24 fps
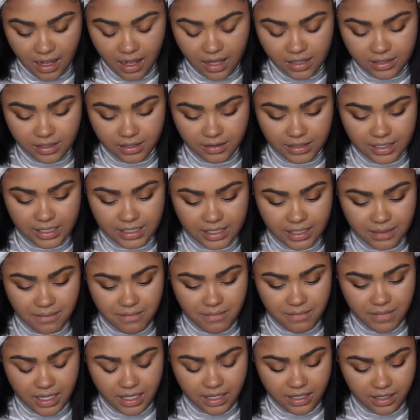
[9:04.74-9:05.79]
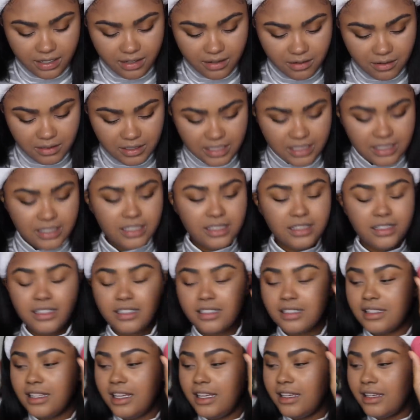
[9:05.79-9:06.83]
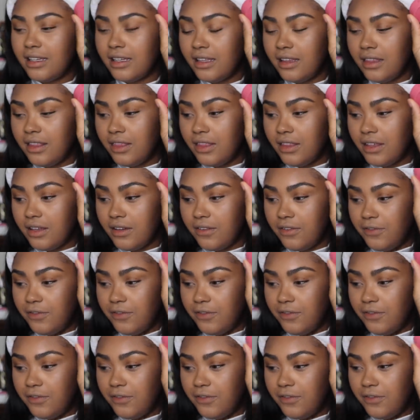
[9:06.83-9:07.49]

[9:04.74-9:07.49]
Also, is it me or does it look like the